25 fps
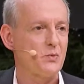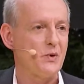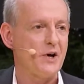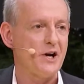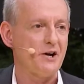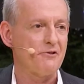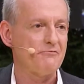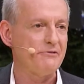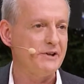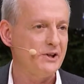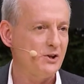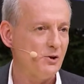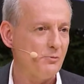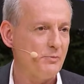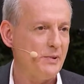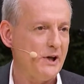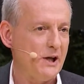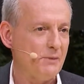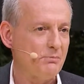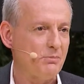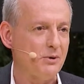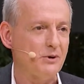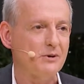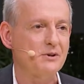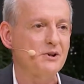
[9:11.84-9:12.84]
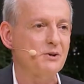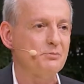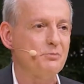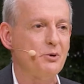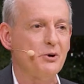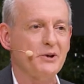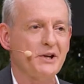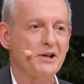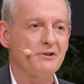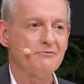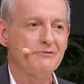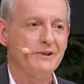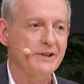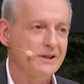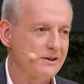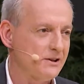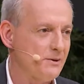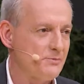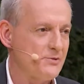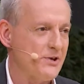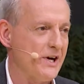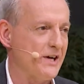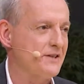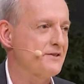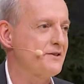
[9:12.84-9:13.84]
where real people are putting real
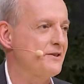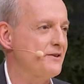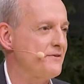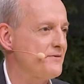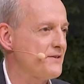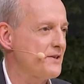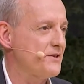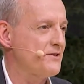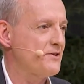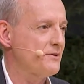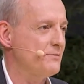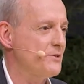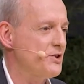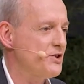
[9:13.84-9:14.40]
objectives into